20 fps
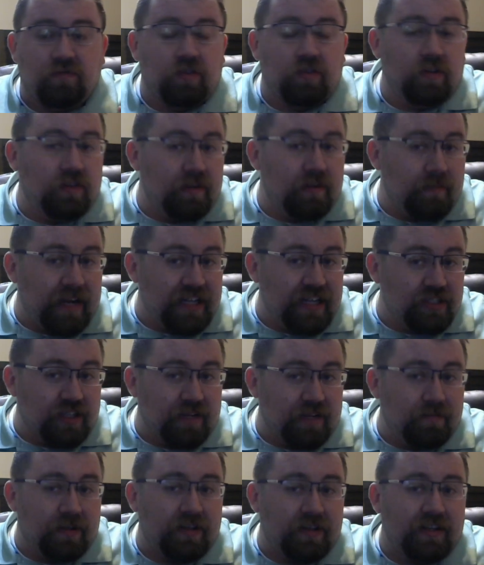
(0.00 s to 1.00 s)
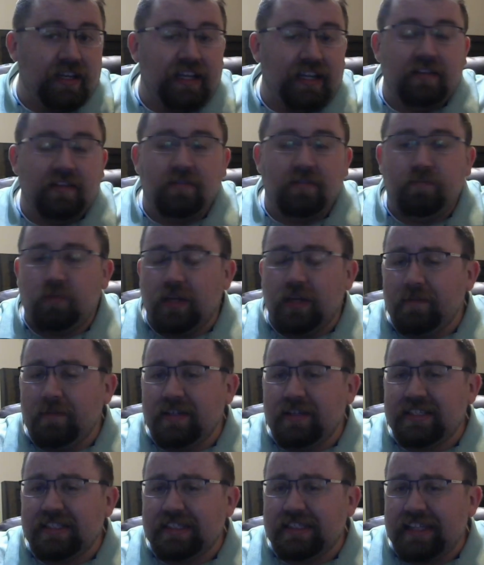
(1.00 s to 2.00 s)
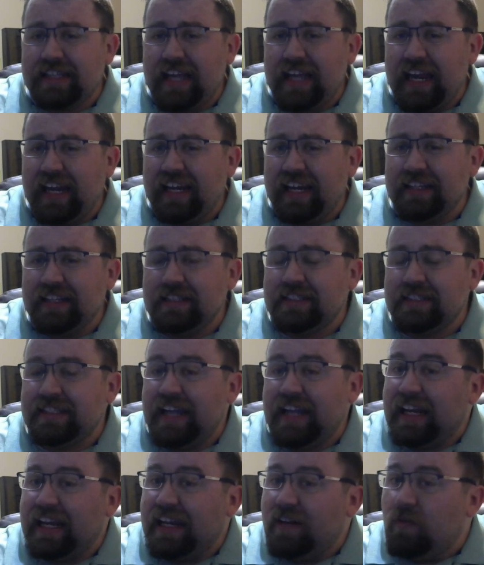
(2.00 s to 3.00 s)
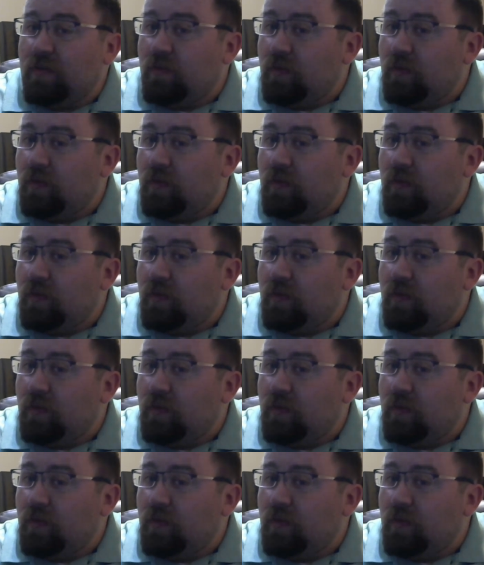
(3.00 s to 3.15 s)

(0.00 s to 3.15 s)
through the Magic community pretty much stating